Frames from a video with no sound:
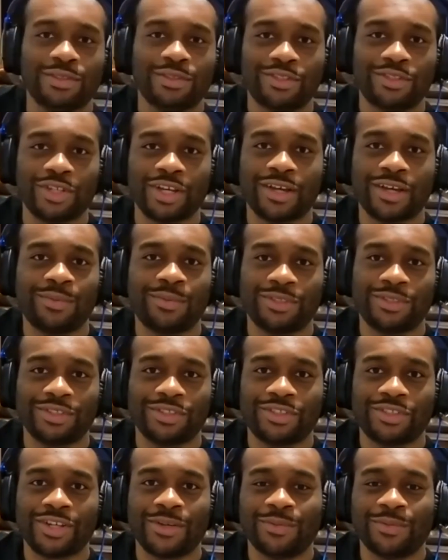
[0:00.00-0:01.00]
the job, do the
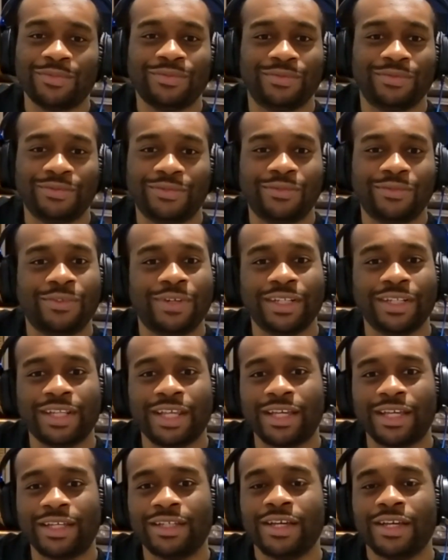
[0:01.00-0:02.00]
job. Right. Yeah.
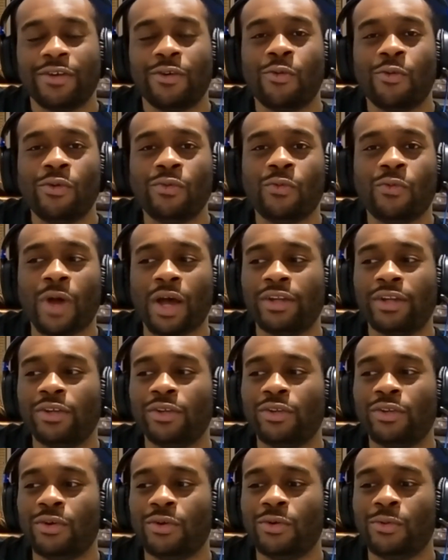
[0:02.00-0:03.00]
yeah. Well, I
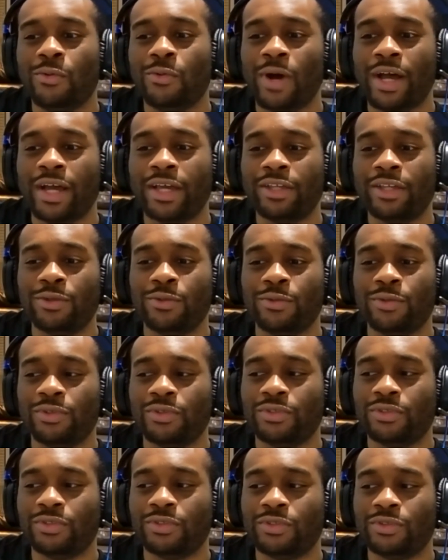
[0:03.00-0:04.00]
don't know why you
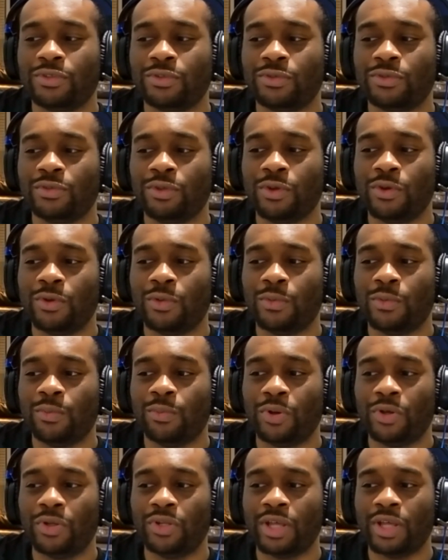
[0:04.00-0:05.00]
would you know
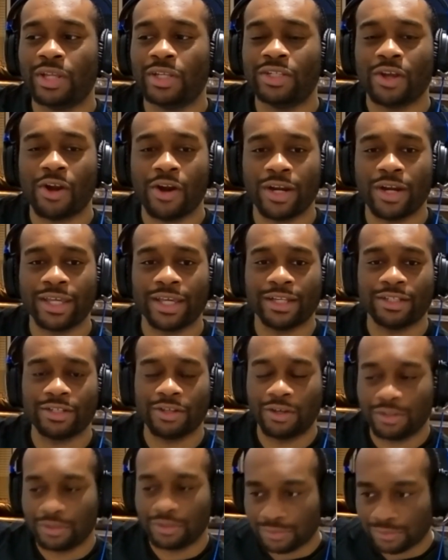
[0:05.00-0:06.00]
put a target
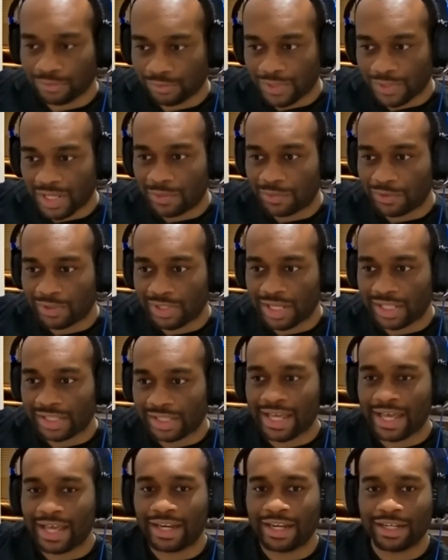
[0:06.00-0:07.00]
on people like
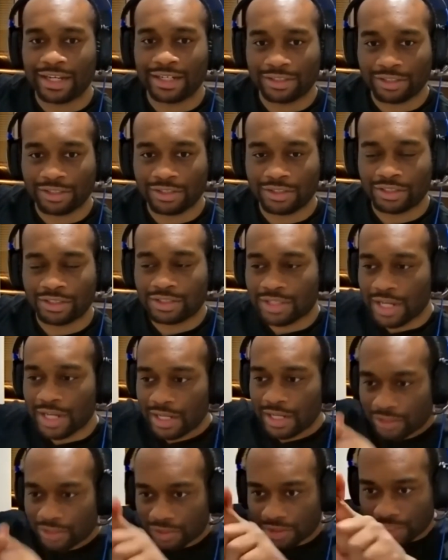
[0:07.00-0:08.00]
that and you know just,
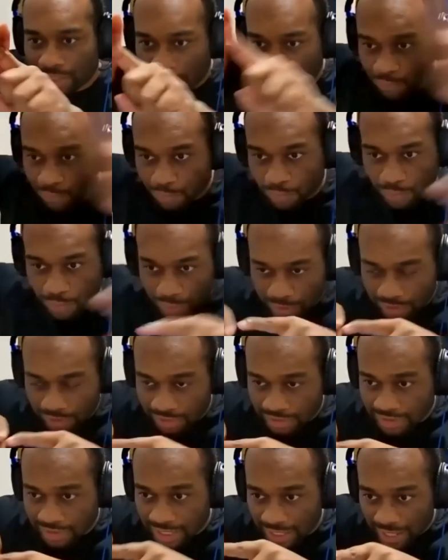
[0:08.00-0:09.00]
just like put it,
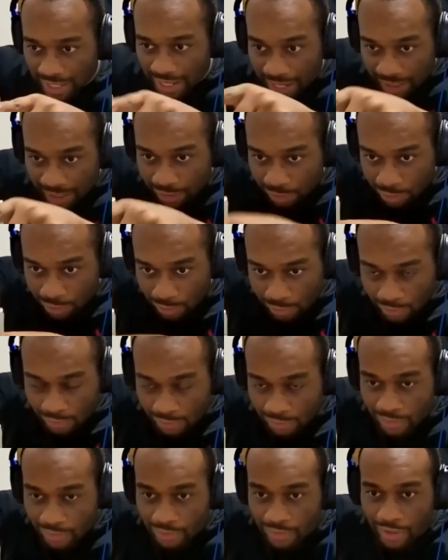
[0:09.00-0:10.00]
say hey
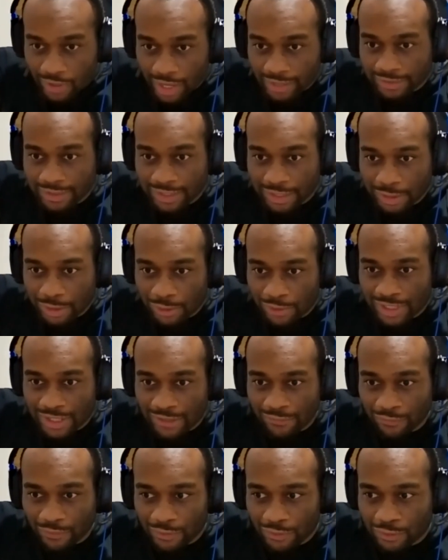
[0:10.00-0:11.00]
you i think you're
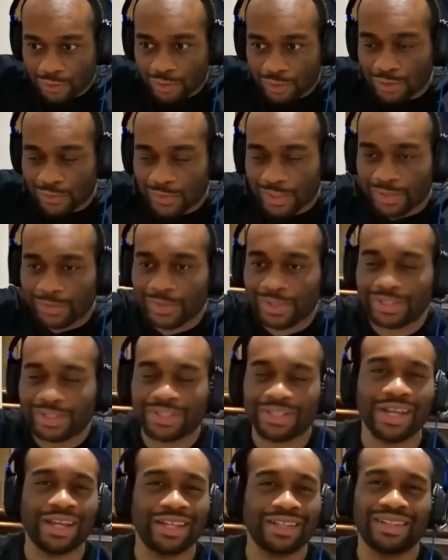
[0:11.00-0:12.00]
different you shouldn't be in the
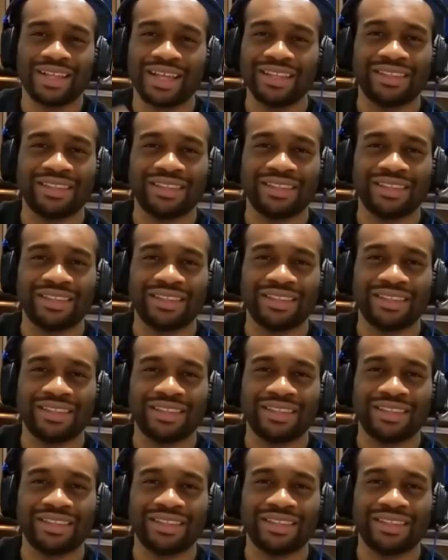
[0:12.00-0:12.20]
military I, I,